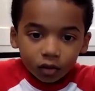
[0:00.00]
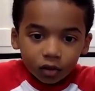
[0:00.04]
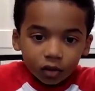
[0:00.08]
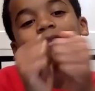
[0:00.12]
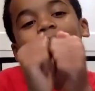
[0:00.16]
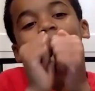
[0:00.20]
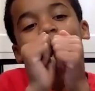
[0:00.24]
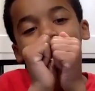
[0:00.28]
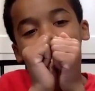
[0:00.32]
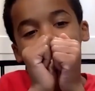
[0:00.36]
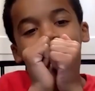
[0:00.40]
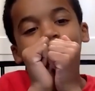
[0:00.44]

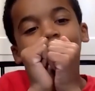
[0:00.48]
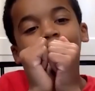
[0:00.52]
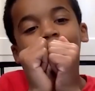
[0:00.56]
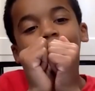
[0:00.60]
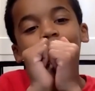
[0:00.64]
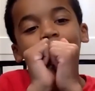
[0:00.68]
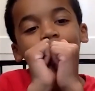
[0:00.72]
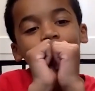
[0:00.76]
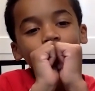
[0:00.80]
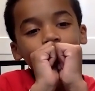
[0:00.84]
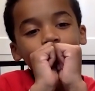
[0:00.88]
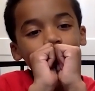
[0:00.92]

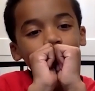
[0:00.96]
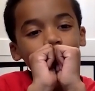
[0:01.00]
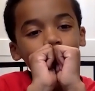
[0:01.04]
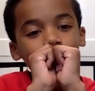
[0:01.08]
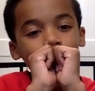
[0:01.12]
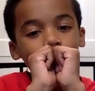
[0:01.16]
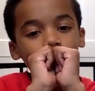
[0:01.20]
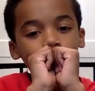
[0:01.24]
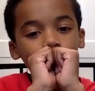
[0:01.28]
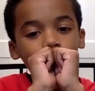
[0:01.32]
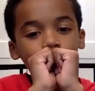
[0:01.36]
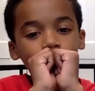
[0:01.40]

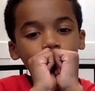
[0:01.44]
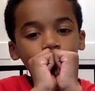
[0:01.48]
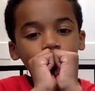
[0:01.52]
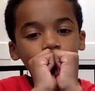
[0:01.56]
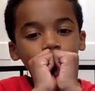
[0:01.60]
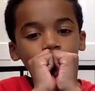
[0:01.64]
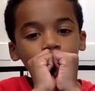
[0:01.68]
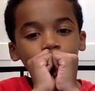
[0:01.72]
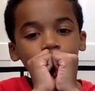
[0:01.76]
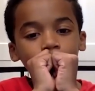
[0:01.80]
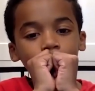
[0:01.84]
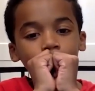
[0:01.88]

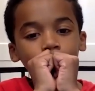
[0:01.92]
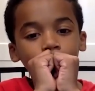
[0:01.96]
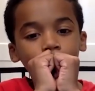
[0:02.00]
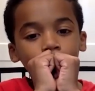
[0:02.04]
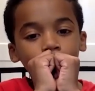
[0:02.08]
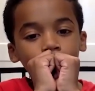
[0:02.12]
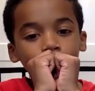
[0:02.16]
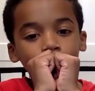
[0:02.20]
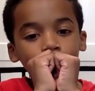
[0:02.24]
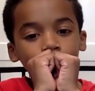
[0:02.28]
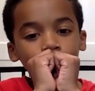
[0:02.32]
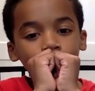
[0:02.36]

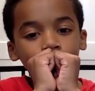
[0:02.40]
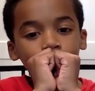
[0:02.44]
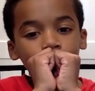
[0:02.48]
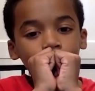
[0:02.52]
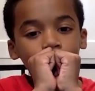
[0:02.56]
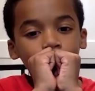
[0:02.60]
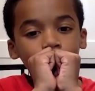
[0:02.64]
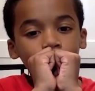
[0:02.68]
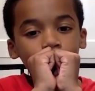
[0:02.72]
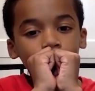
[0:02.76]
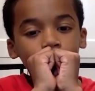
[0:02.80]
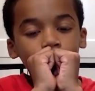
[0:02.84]

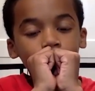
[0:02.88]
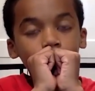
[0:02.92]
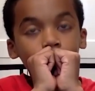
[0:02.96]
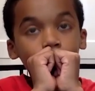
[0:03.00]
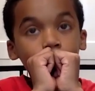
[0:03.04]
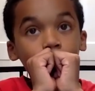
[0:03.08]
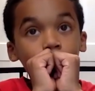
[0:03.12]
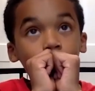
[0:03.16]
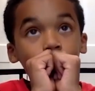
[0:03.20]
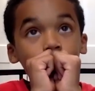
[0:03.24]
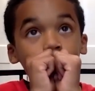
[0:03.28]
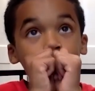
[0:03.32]

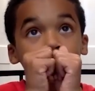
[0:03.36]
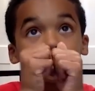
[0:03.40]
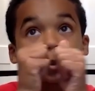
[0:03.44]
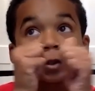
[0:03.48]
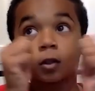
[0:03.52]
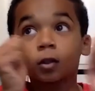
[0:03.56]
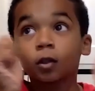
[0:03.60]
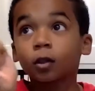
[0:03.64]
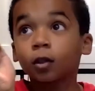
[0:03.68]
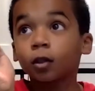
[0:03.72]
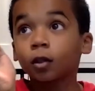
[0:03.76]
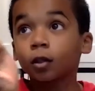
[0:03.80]

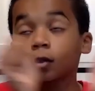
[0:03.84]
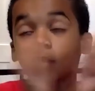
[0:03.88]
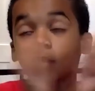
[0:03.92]
(not speaking)